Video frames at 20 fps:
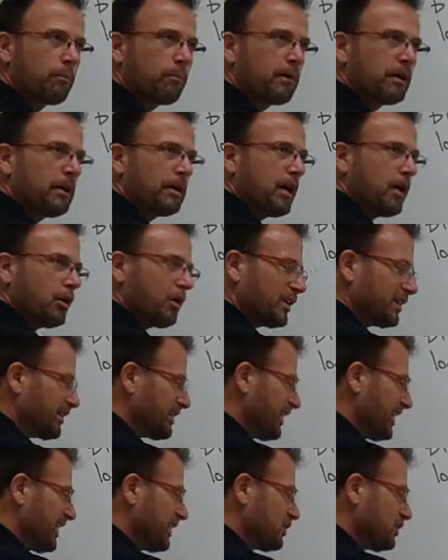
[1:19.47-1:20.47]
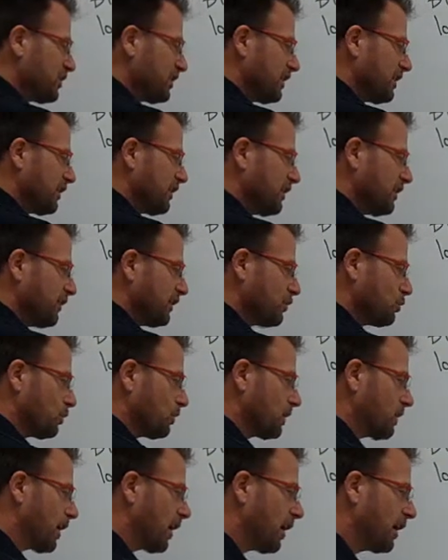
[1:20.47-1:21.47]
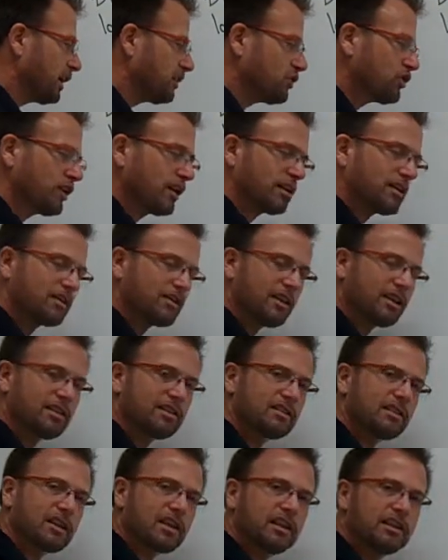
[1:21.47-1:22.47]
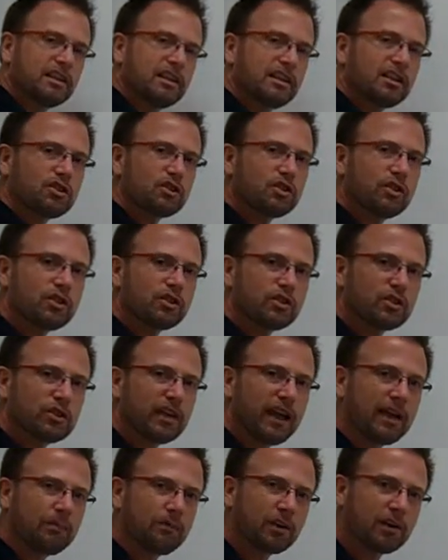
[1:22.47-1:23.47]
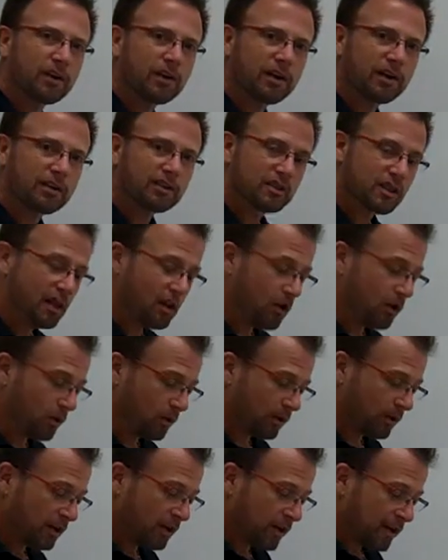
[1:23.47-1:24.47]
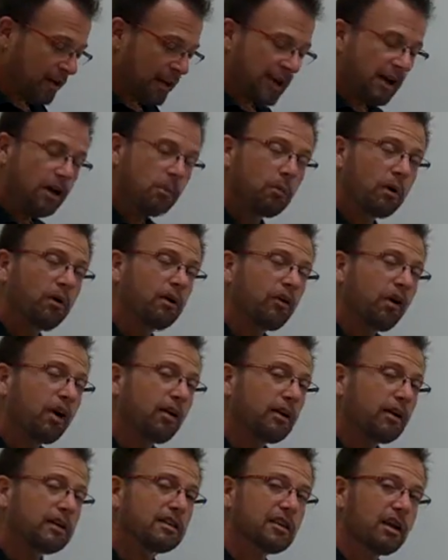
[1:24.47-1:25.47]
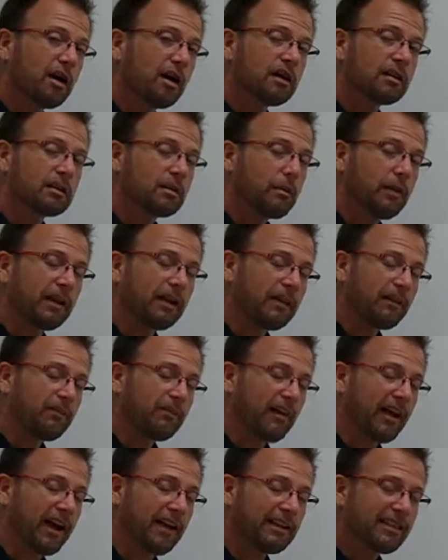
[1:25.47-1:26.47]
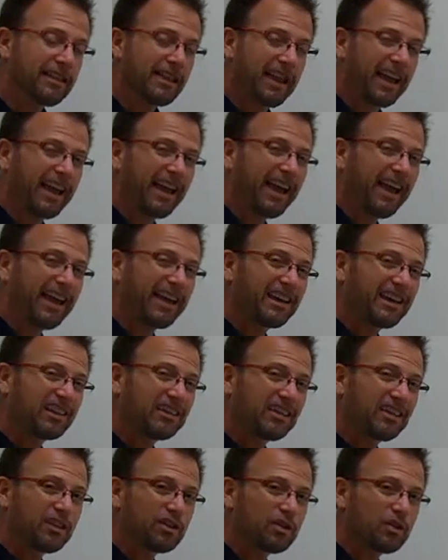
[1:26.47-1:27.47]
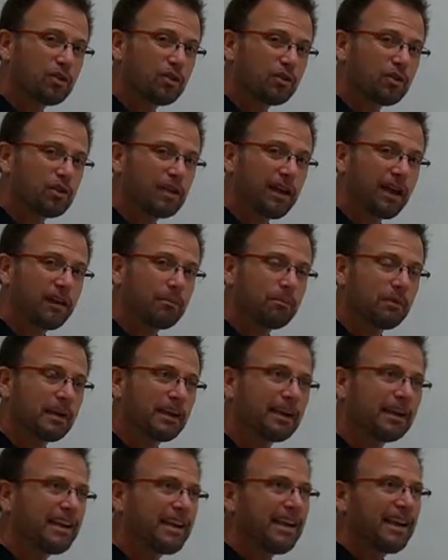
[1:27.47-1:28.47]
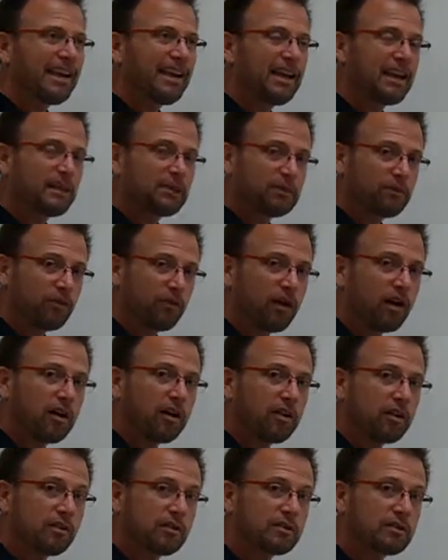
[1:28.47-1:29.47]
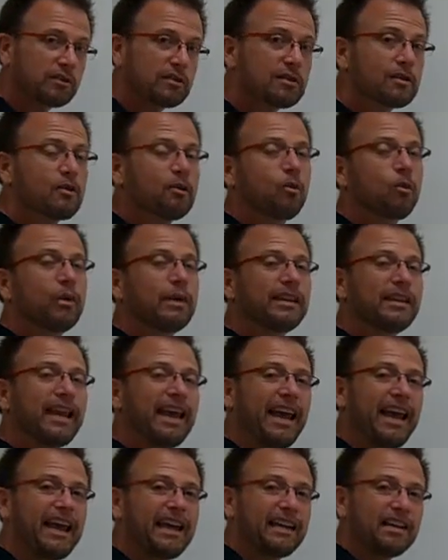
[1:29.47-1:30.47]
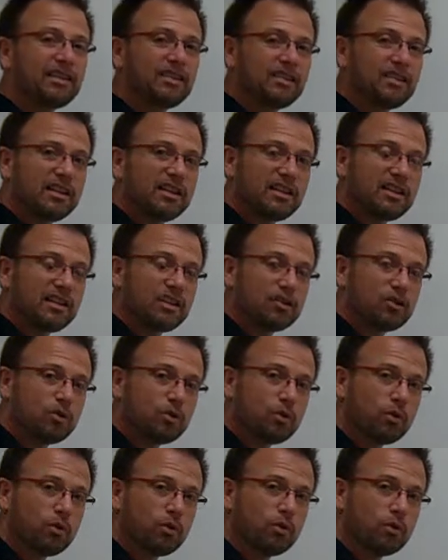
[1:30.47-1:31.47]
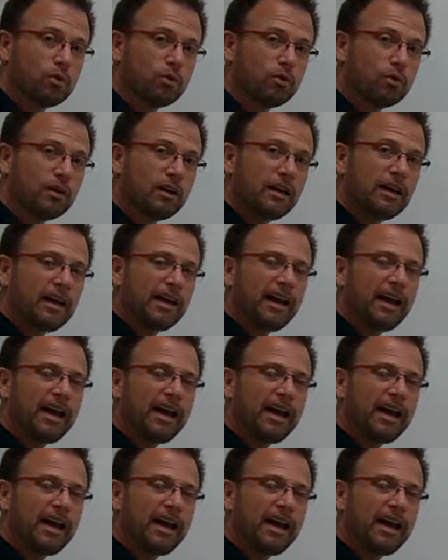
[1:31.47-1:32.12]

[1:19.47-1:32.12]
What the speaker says: But notice each of the individual conjuncts is a conditional statement on its own, and we've already talked about the fact that a conditional statement is false when the antecedent is true